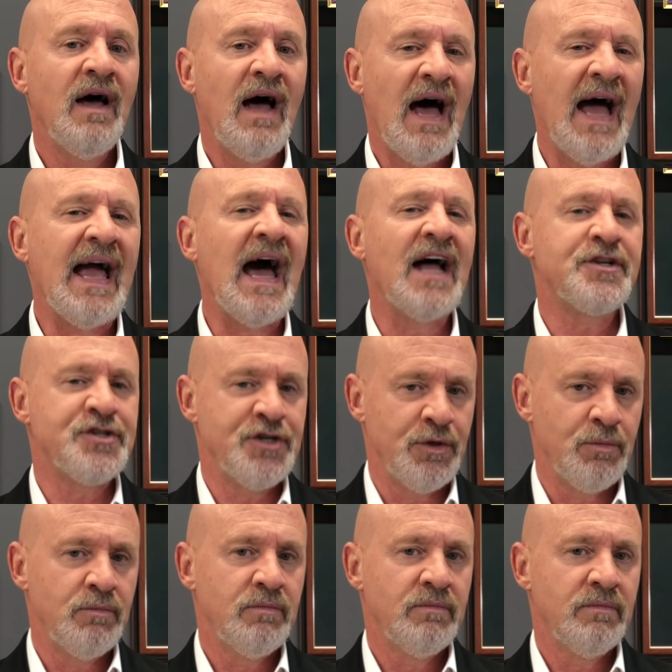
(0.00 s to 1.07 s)
I got
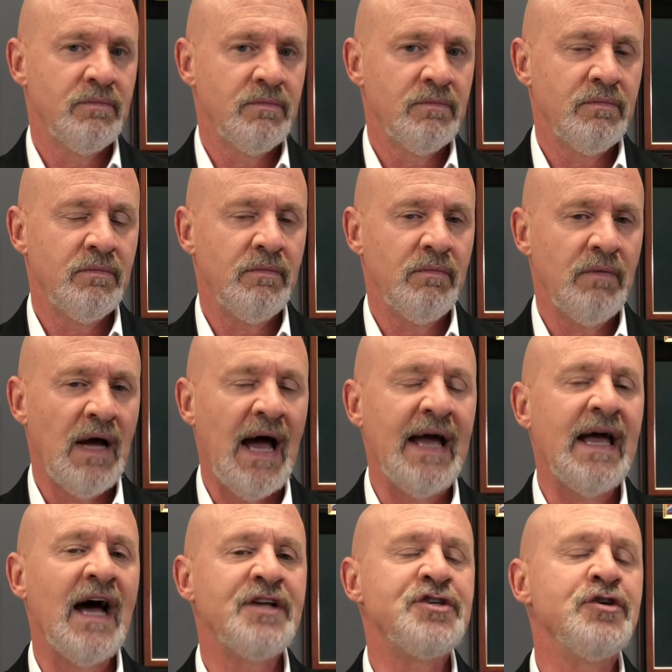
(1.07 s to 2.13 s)
you. I
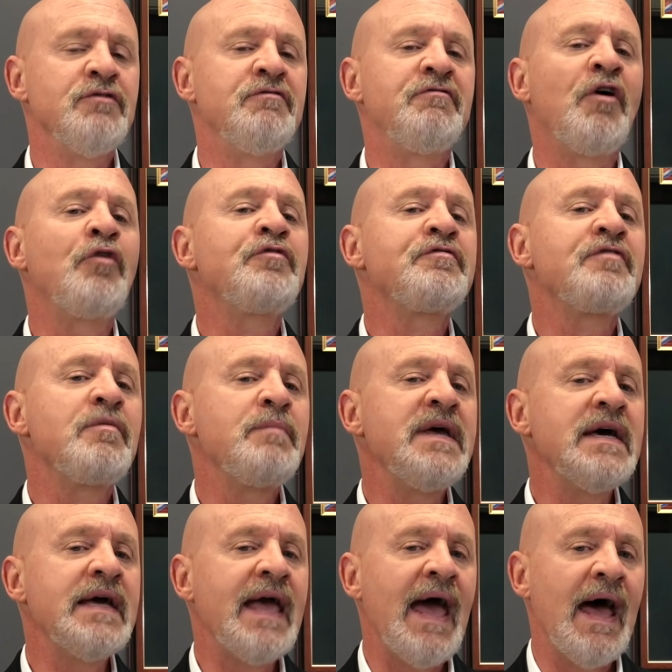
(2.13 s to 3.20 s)
got you. Vote for me
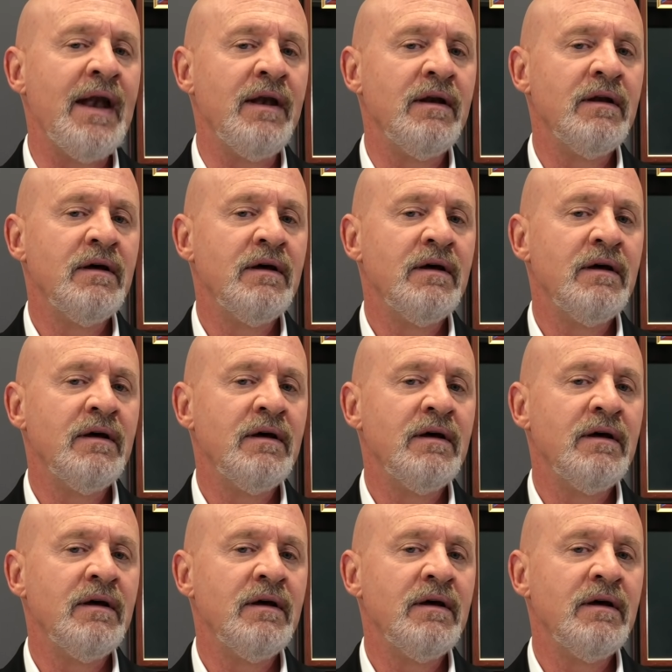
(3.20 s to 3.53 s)
again.